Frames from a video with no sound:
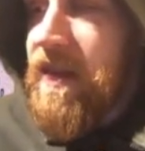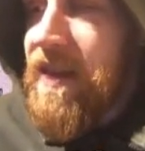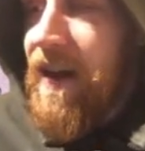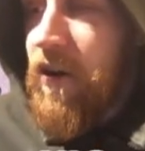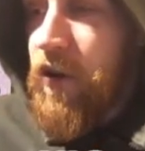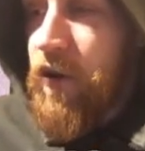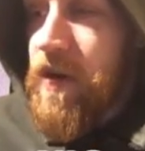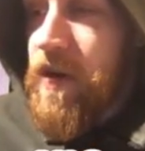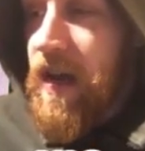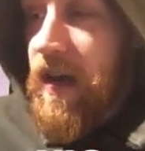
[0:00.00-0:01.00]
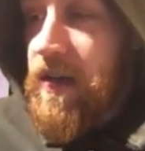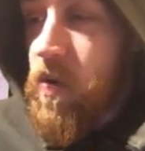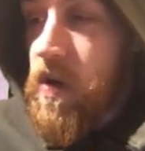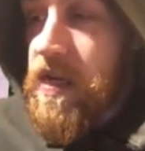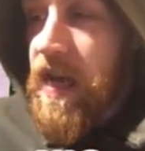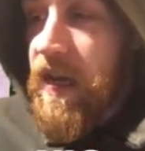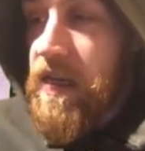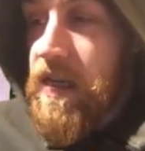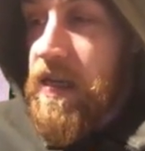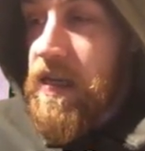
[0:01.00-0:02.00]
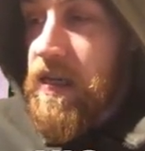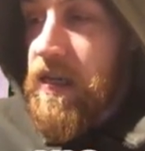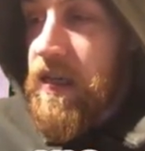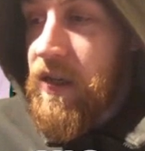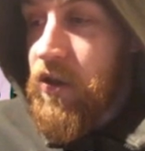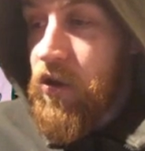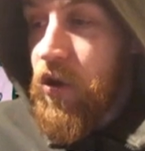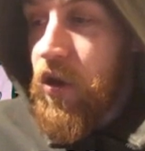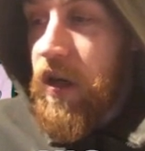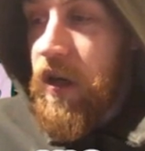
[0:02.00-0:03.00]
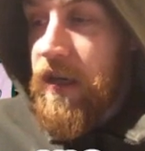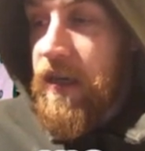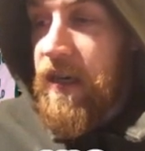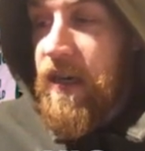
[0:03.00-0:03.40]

Now, look, the reason I sort of say this is you look at